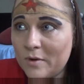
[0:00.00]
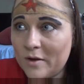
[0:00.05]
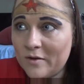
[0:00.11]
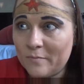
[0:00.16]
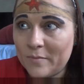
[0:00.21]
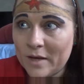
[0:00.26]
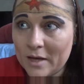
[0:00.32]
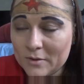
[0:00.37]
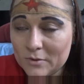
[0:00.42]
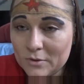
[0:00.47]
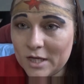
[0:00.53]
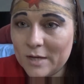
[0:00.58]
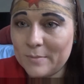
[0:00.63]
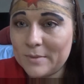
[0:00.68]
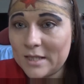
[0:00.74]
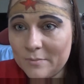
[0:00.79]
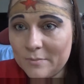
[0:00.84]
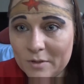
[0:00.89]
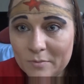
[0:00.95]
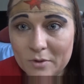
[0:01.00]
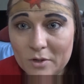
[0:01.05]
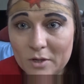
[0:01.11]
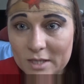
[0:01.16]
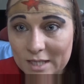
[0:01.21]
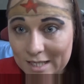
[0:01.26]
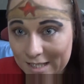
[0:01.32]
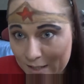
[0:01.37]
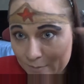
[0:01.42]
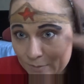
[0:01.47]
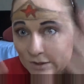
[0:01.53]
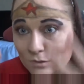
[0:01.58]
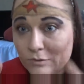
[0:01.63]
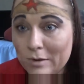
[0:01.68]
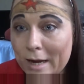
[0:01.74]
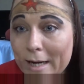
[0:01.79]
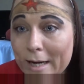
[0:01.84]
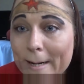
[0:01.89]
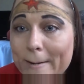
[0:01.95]
my pencil keeps slipping because I keep
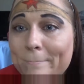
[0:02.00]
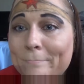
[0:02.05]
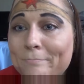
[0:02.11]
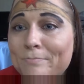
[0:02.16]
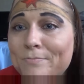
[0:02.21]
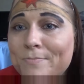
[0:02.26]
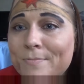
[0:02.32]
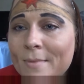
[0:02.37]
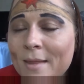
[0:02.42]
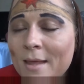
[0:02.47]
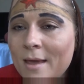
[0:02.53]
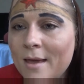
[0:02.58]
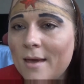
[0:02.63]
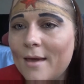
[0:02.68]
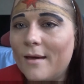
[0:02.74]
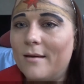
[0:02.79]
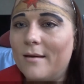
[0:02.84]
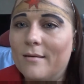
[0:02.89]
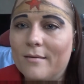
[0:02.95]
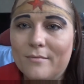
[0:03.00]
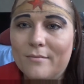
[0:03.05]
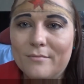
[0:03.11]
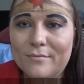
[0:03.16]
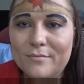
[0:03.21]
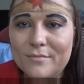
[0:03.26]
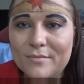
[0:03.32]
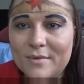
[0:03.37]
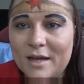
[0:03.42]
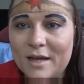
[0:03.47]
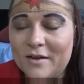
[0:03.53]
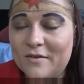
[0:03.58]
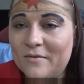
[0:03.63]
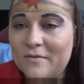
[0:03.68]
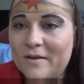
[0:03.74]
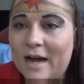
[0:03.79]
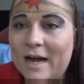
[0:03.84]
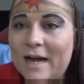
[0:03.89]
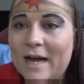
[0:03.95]
sweating, and
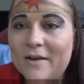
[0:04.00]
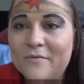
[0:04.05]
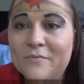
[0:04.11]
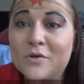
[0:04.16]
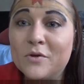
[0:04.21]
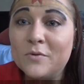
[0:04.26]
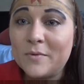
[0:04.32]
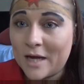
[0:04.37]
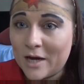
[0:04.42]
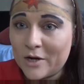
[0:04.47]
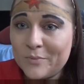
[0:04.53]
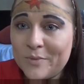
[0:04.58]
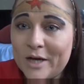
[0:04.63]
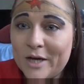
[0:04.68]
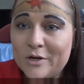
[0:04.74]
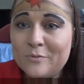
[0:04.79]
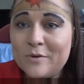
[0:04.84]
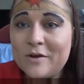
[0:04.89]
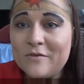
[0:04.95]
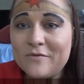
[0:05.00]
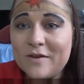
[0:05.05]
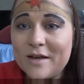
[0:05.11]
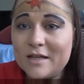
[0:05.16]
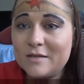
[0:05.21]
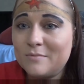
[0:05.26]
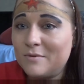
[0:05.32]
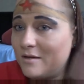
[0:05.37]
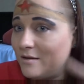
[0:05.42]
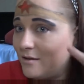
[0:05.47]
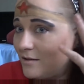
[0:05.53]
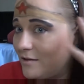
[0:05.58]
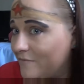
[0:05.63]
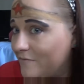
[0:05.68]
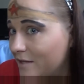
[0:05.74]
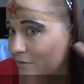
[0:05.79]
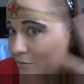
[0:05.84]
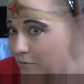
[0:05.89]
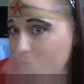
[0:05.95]
I can't even put talcum powder on my face because
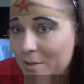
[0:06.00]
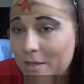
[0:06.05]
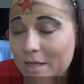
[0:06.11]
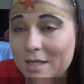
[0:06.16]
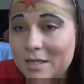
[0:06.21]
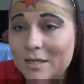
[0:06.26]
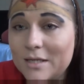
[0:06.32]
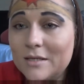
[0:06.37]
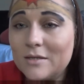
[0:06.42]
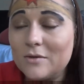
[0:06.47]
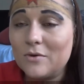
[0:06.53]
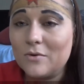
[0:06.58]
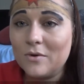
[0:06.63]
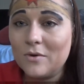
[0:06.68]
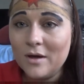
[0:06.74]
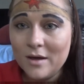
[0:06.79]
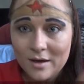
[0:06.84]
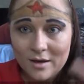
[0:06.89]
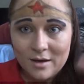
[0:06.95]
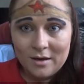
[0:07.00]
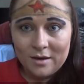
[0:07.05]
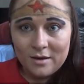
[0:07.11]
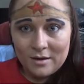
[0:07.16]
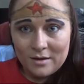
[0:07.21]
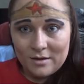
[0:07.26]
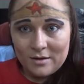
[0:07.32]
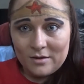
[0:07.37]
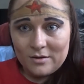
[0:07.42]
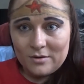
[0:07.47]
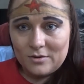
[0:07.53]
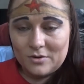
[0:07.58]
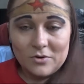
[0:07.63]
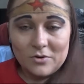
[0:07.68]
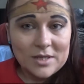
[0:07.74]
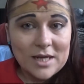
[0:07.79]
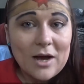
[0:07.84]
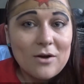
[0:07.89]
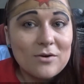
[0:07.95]
I've done all this, so
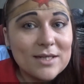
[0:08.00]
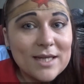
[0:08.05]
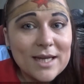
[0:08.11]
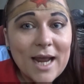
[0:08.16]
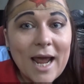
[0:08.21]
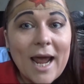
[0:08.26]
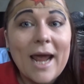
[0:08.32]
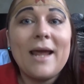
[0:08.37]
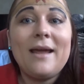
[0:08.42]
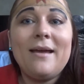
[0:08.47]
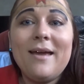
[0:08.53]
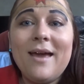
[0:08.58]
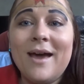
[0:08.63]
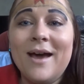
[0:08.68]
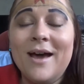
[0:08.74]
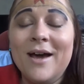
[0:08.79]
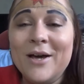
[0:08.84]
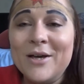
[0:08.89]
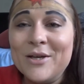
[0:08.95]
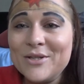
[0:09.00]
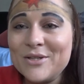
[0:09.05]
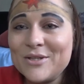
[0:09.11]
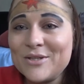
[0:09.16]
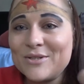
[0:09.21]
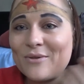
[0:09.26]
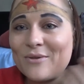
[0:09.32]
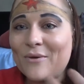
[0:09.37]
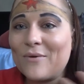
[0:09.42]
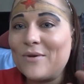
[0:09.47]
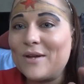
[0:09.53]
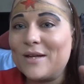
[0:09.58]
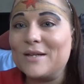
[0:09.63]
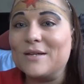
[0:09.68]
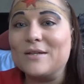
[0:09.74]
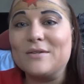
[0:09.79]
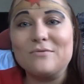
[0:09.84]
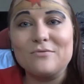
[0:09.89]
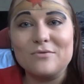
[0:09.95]
no talc today. So it
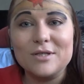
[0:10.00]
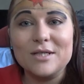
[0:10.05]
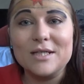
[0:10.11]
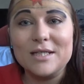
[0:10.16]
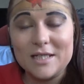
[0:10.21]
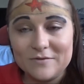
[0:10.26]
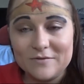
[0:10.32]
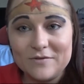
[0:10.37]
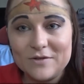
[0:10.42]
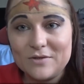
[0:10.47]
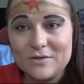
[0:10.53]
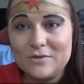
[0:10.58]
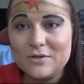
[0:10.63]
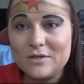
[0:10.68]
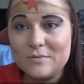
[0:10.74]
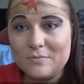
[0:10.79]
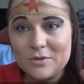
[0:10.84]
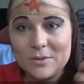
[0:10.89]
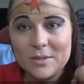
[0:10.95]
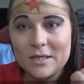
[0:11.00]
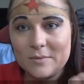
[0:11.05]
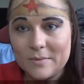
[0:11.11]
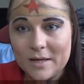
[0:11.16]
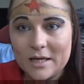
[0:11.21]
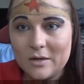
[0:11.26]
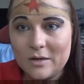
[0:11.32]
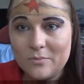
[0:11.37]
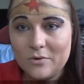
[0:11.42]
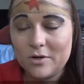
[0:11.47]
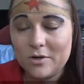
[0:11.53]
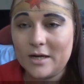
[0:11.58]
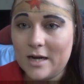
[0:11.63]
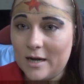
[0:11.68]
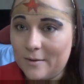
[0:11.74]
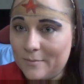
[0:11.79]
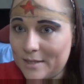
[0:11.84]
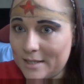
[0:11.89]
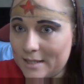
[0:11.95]
is really difficult to put this makeup on,
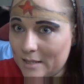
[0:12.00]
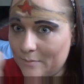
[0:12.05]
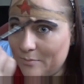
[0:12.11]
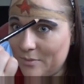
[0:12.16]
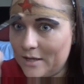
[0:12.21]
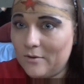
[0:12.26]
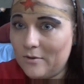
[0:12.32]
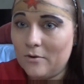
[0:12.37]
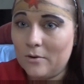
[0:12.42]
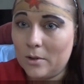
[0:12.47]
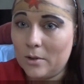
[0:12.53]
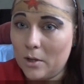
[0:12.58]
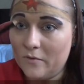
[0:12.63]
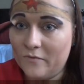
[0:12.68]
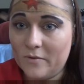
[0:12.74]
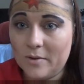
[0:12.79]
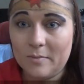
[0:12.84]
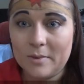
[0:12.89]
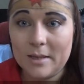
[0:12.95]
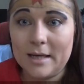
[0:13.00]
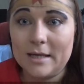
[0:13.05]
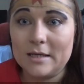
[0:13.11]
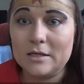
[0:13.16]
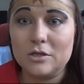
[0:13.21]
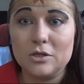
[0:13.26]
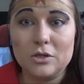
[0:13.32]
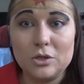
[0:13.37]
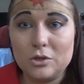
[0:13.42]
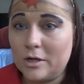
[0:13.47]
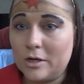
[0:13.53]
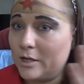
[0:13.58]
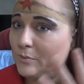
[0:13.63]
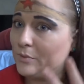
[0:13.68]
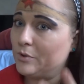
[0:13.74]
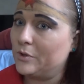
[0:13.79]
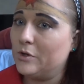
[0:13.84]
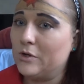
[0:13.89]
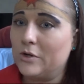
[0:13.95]
and I'm slipping all over the place just trying to
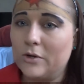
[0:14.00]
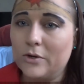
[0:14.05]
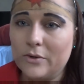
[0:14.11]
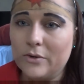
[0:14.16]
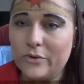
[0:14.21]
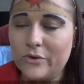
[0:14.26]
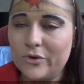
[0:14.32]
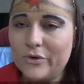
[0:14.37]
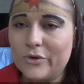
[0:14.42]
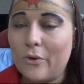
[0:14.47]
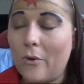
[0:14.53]
put it on.